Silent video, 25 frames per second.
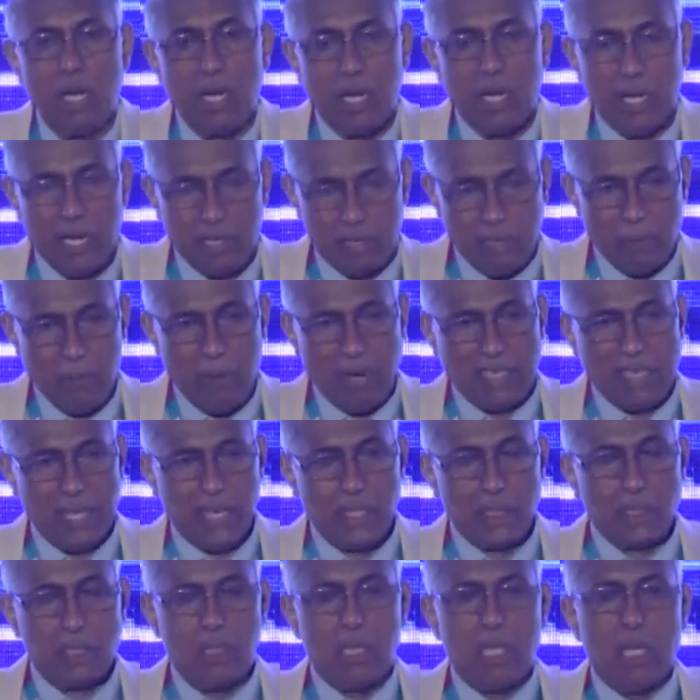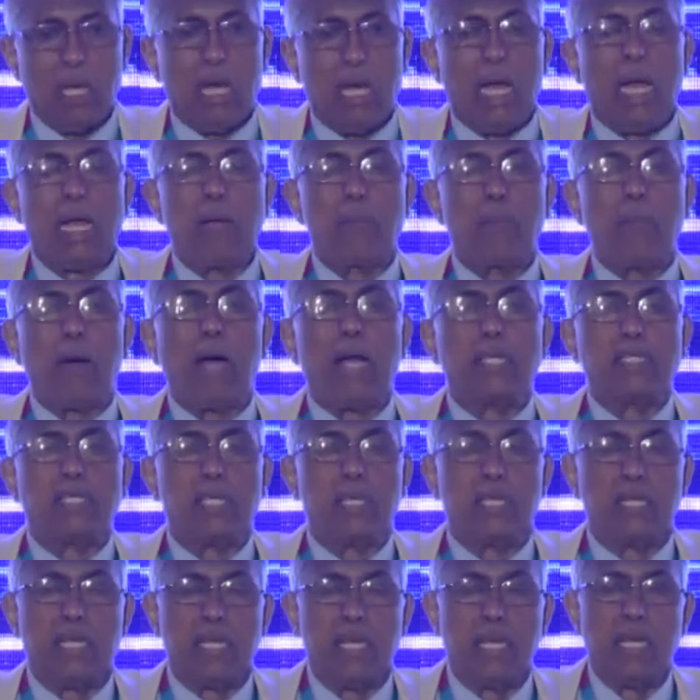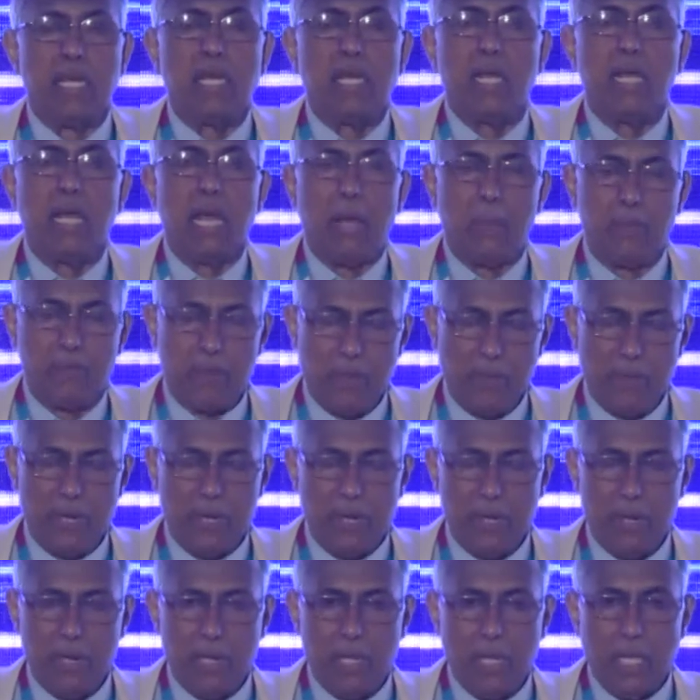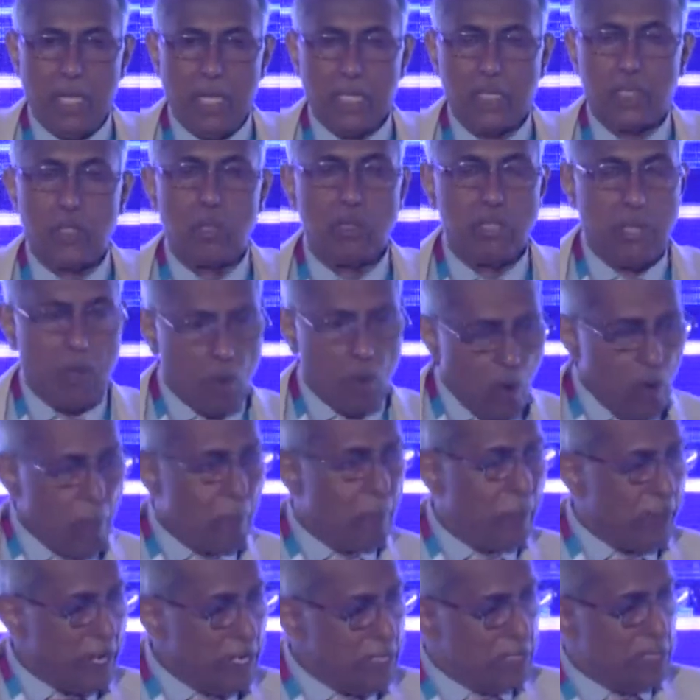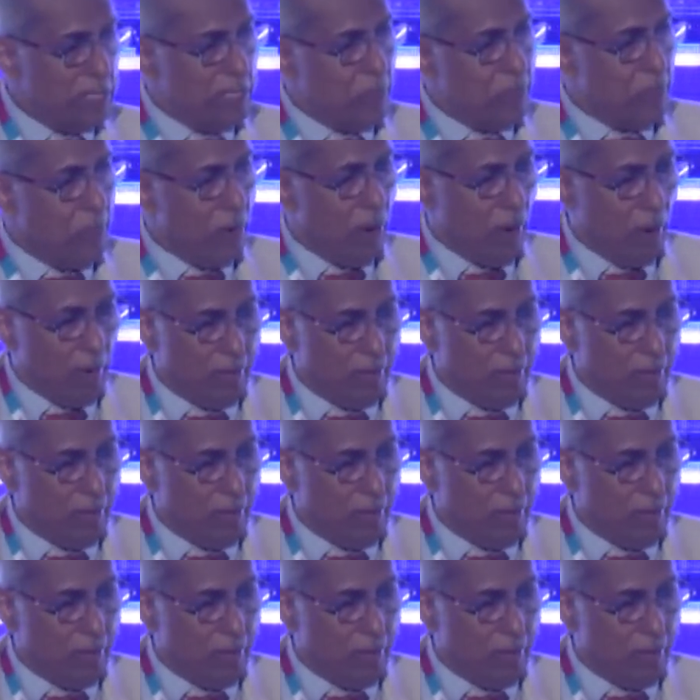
in the buttocks, and parts in the abdomen. So the whole principle of